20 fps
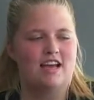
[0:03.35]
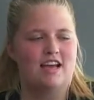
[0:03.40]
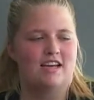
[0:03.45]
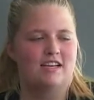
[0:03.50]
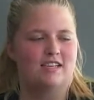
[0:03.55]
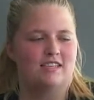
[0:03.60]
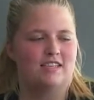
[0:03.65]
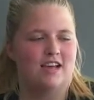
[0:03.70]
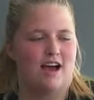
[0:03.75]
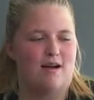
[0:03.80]

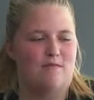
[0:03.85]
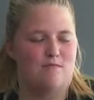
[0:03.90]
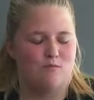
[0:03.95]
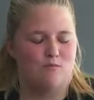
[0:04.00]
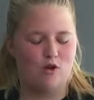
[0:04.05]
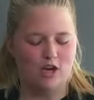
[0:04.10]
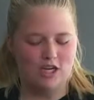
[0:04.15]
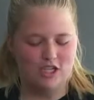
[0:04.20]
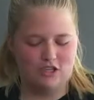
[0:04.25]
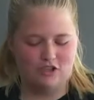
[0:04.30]
some
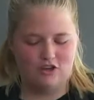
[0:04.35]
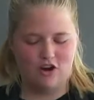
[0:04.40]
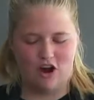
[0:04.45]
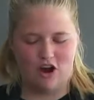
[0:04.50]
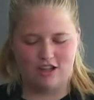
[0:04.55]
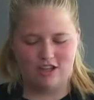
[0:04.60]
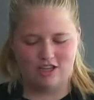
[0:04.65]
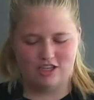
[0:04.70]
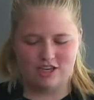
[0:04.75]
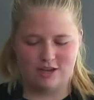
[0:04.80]
moist
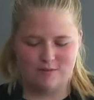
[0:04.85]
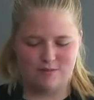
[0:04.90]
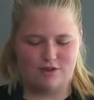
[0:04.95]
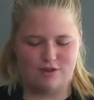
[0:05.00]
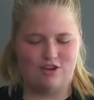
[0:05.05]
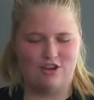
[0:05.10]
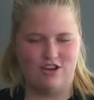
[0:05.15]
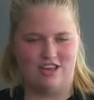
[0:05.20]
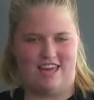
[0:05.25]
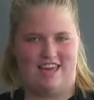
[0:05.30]
chocolate chip
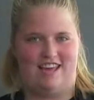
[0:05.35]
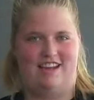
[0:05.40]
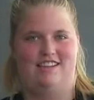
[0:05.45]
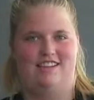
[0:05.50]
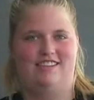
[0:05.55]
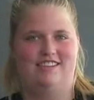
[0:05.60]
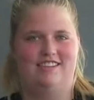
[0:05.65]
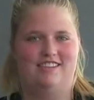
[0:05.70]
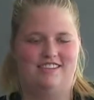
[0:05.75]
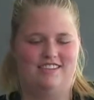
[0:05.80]

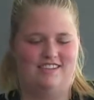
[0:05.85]
cookies.